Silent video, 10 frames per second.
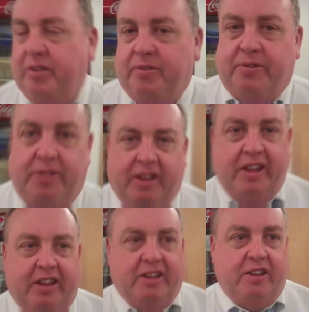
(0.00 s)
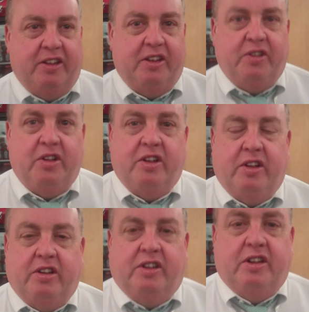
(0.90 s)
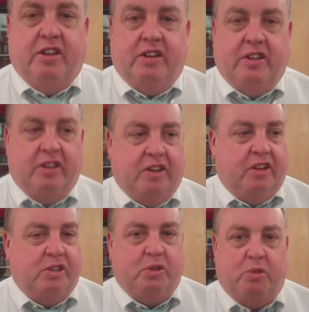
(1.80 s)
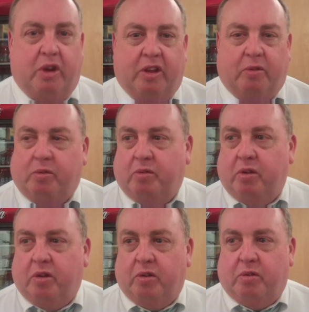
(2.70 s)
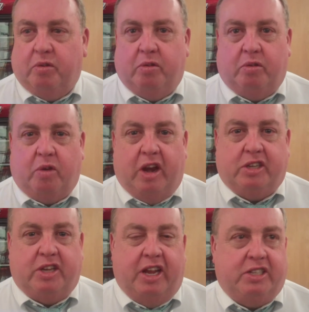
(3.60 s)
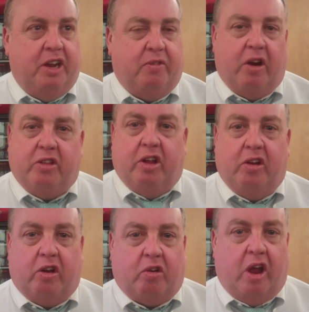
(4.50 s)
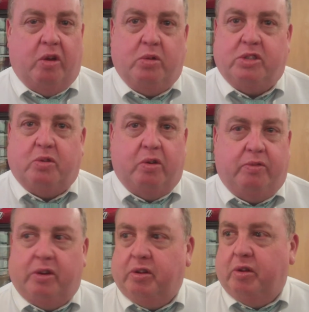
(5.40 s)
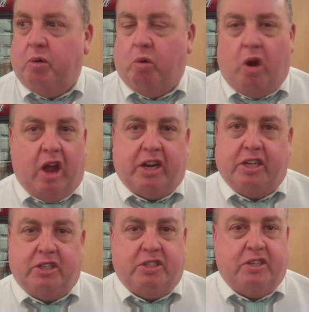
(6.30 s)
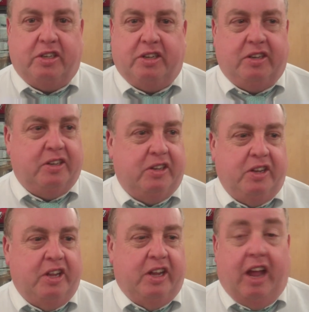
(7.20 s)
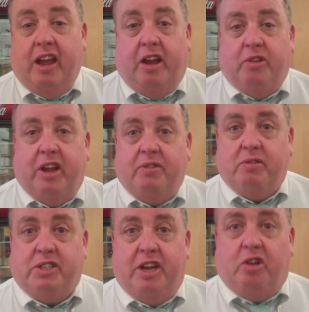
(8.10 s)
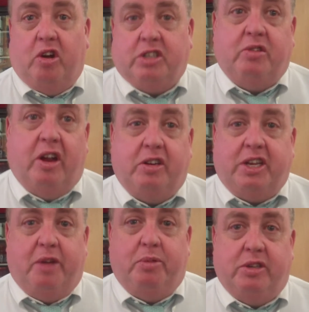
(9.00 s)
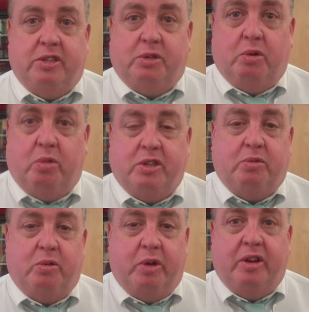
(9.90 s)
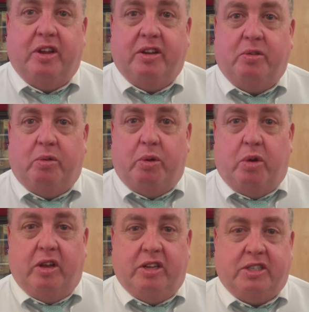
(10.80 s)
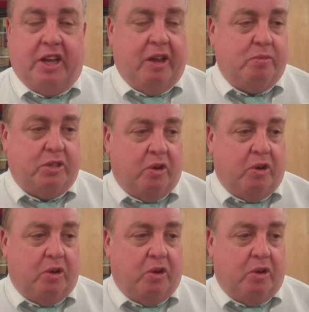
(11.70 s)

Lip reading: How sweet is this victory for you personally, man? This was one of the greatest nights ever. I thought our crowd was terrific. They were raucous. I don't think I've ever seen a Hawks crowd as happy as this one was when we won this game.